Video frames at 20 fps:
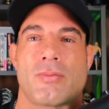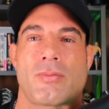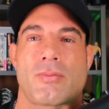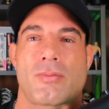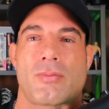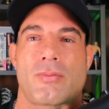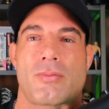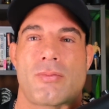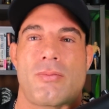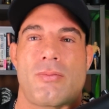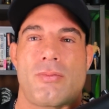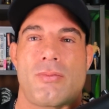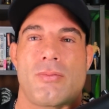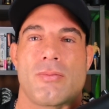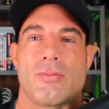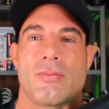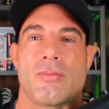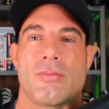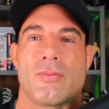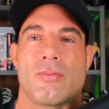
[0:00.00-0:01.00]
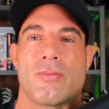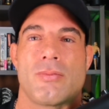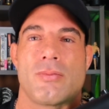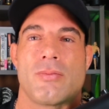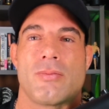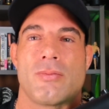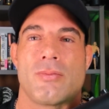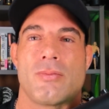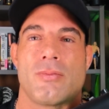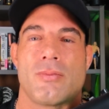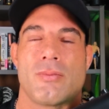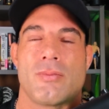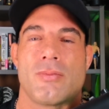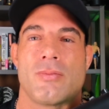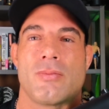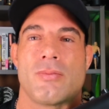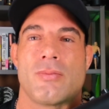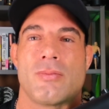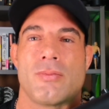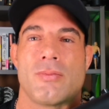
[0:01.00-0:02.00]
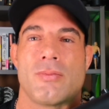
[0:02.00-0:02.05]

The person shown says nothing.